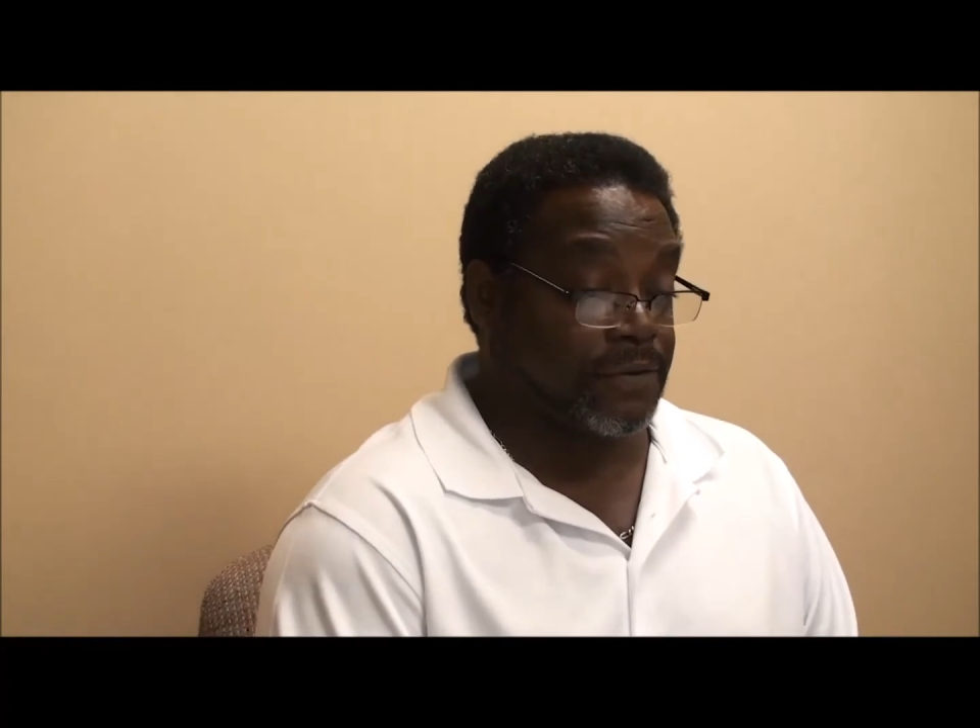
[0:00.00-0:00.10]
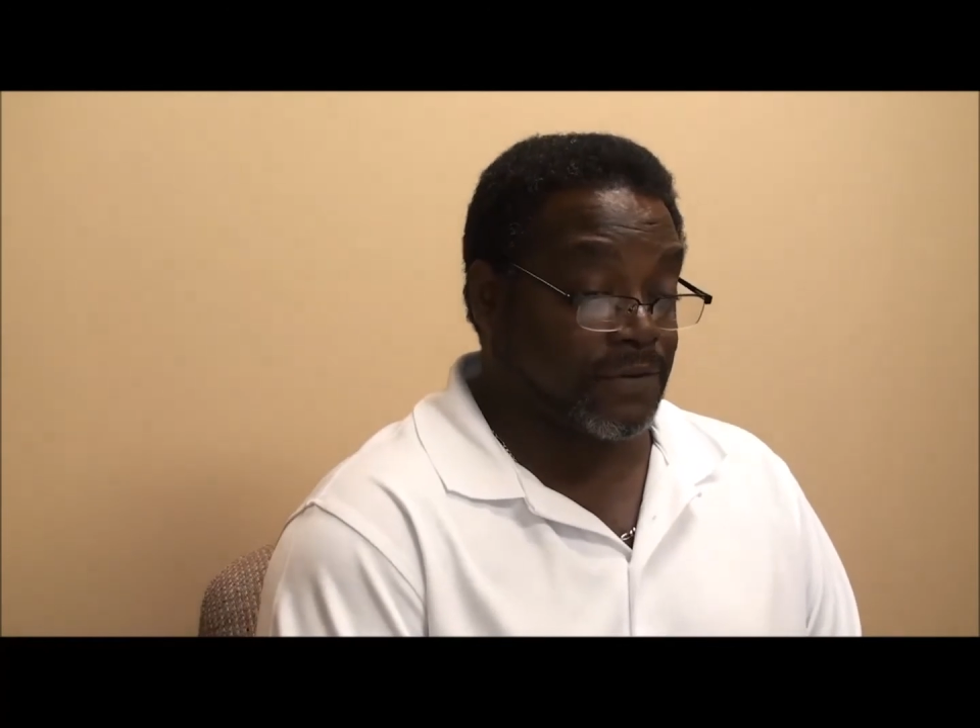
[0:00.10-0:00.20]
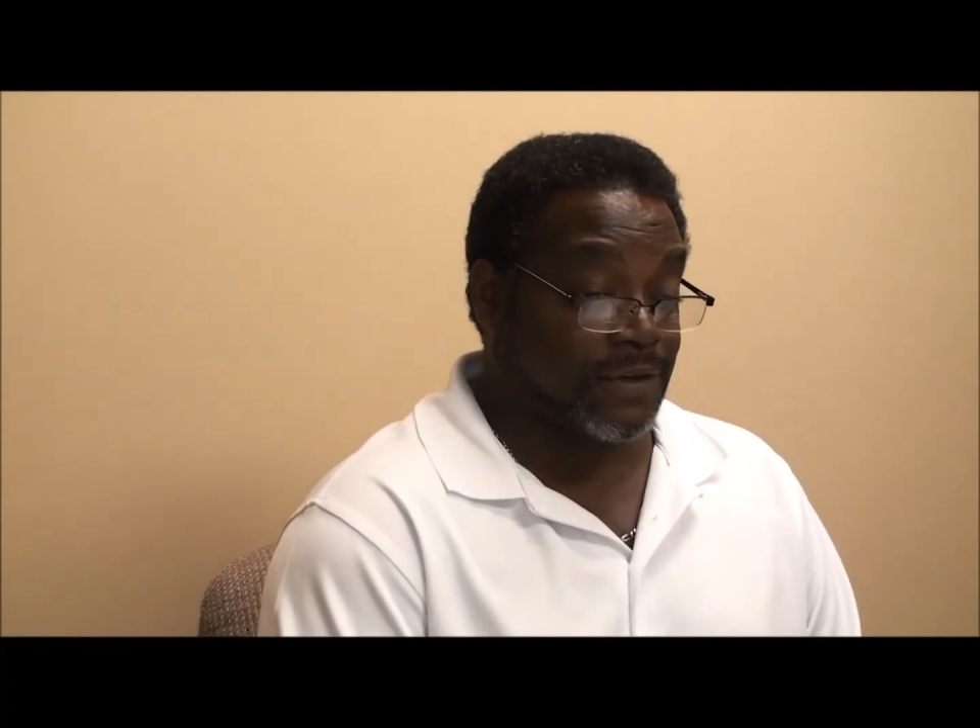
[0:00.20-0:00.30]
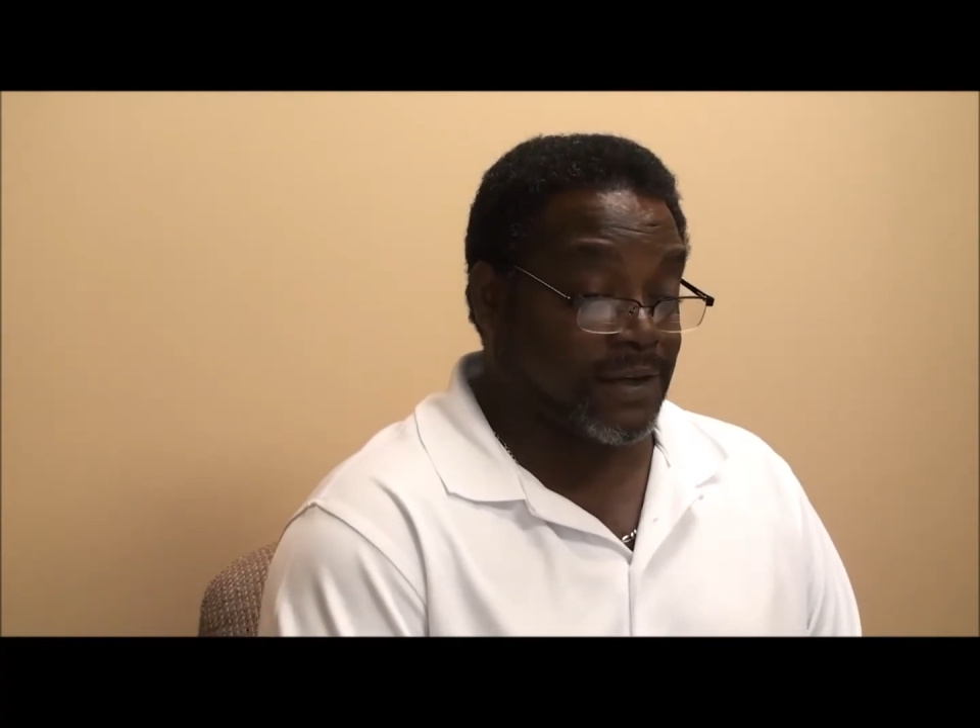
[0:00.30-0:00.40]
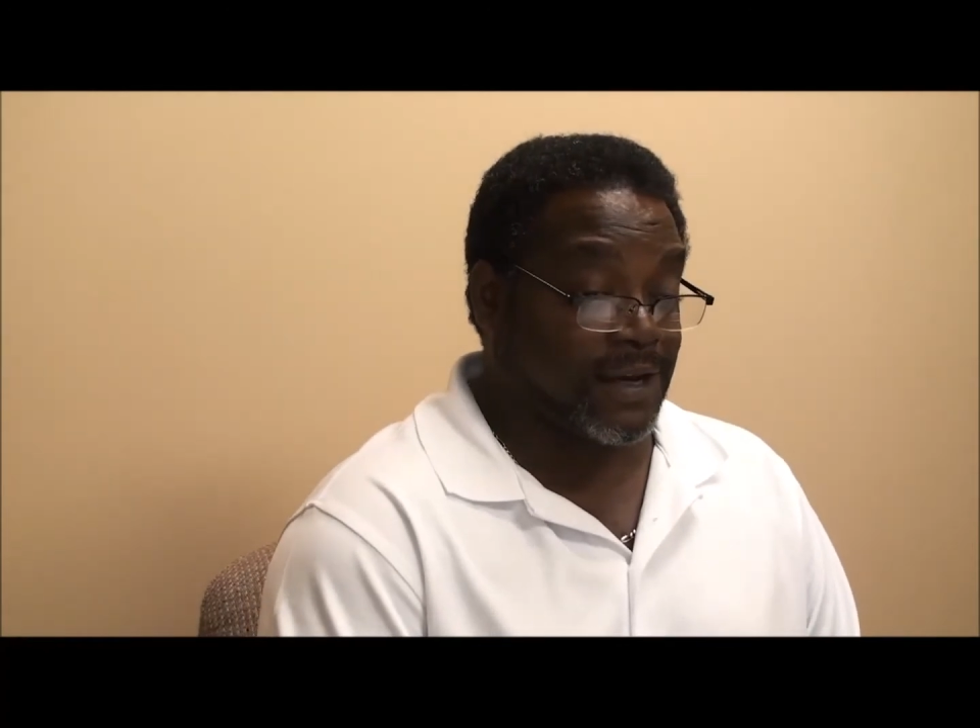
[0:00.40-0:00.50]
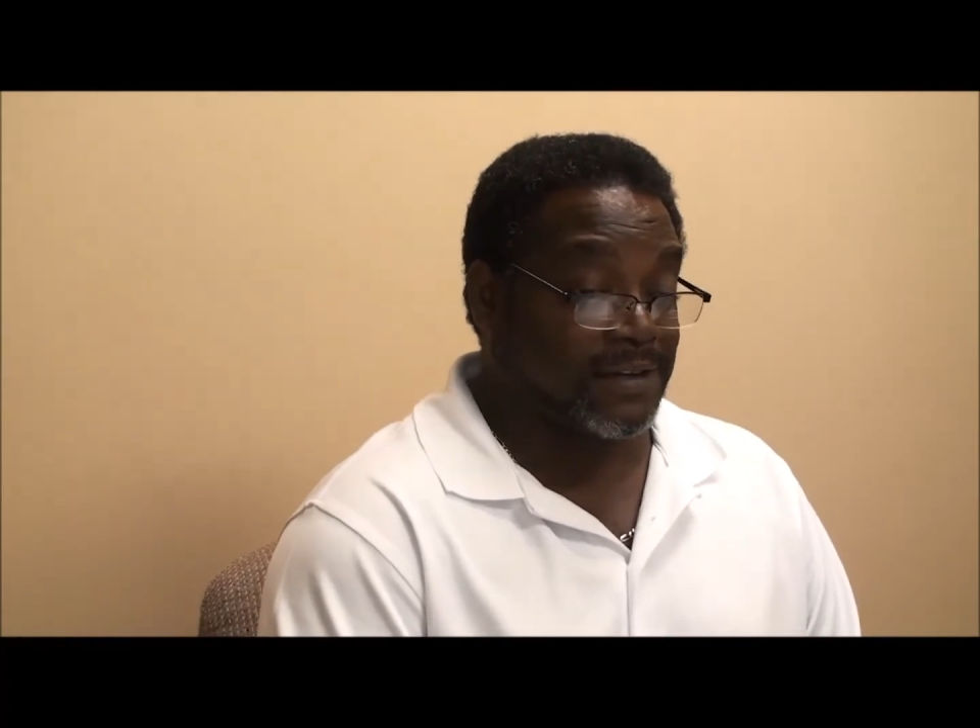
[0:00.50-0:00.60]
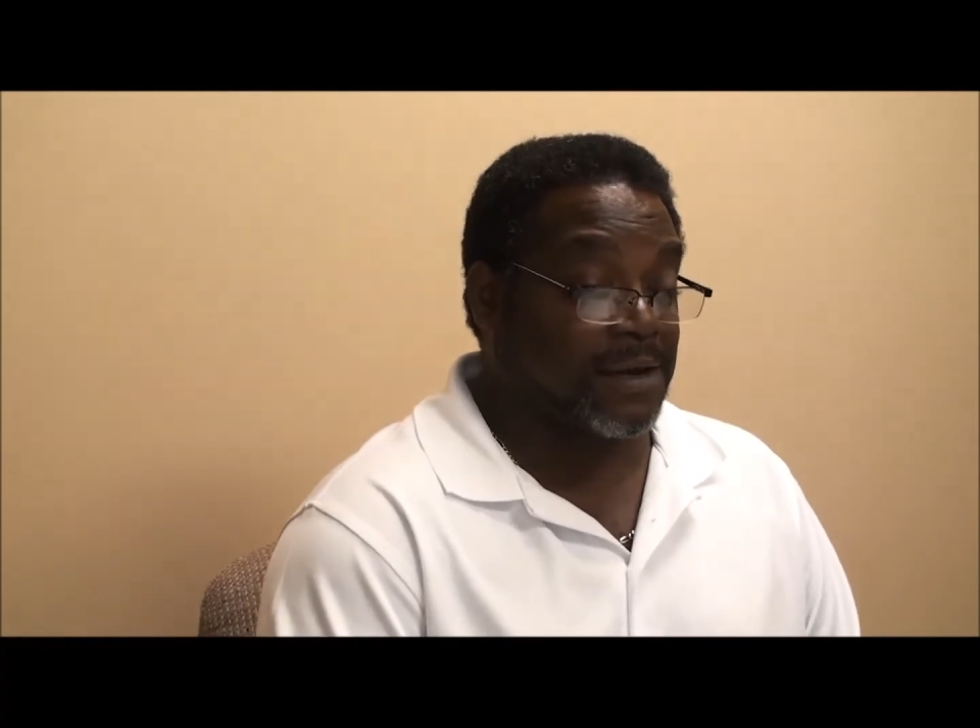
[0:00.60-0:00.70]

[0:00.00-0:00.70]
to sit down,